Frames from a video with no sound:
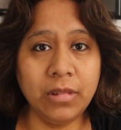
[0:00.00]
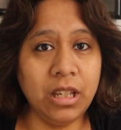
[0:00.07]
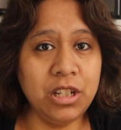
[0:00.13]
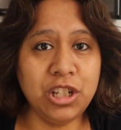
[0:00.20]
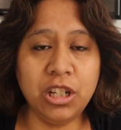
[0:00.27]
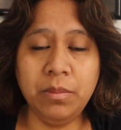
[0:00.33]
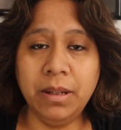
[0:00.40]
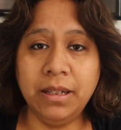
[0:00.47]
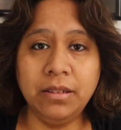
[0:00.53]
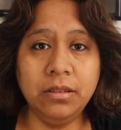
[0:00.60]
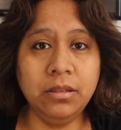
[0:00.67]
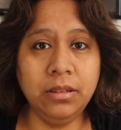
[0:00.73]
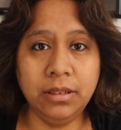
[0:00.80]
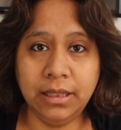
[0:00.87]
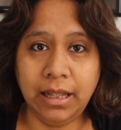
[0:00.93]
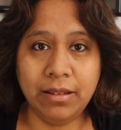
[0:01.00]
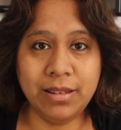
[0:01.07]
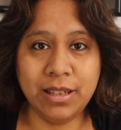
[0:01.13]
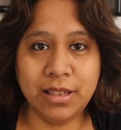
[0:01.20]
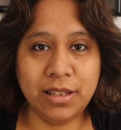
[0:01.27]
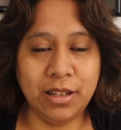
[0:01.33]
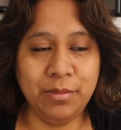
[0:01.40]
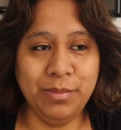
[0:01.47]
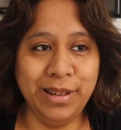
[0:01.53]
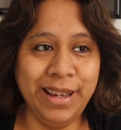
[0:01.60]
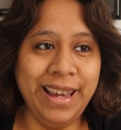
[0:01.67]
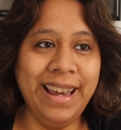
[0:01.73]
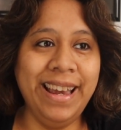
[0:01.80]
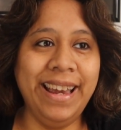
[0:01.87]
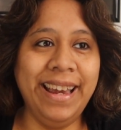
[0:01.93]
Gmail, cloud system.
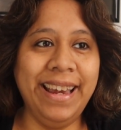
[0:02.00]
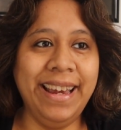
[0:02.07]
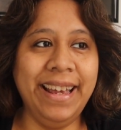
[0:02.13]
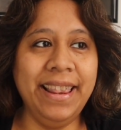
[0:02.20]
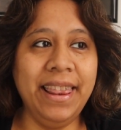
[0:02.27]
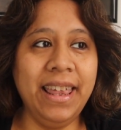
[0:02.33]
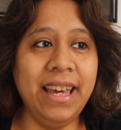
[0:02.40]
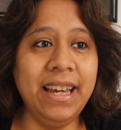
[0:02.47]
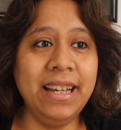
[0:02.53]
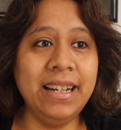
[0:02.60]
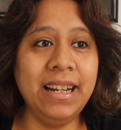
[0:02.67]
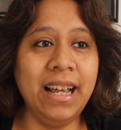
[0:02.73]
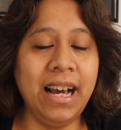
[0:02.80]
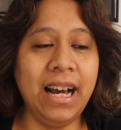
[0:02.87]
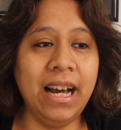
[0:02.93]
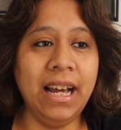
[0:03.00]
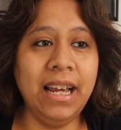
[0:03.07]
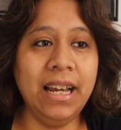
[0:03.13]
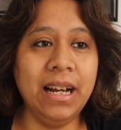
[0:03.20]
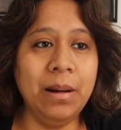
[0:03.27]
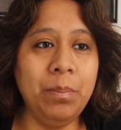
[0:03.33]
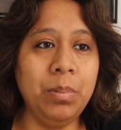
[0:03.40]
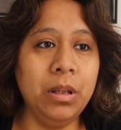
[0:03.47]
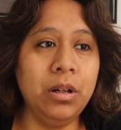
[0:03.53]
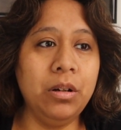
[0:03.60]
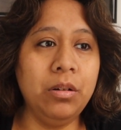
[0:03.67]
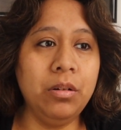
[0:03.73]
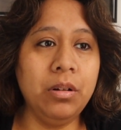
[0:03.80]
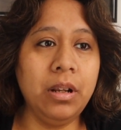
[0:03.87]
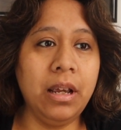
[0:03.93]
And then I
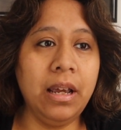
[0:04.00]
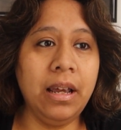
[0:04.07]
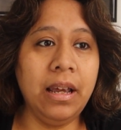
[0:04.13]
upload